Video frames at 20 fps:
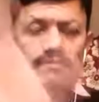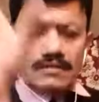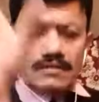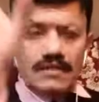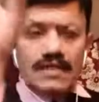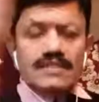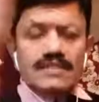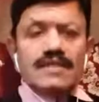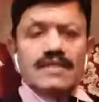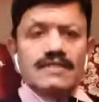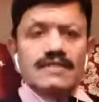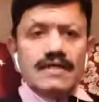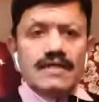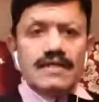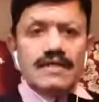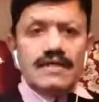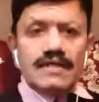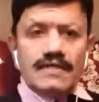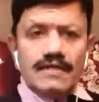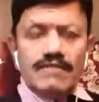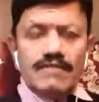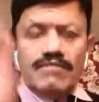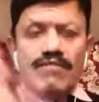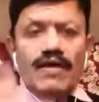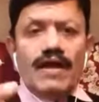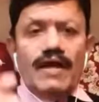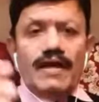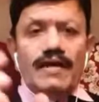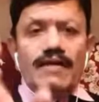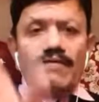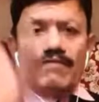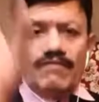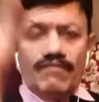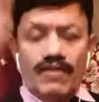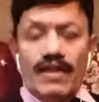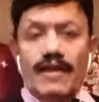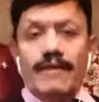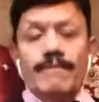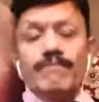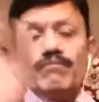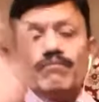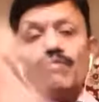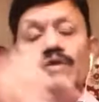decent and dignified way.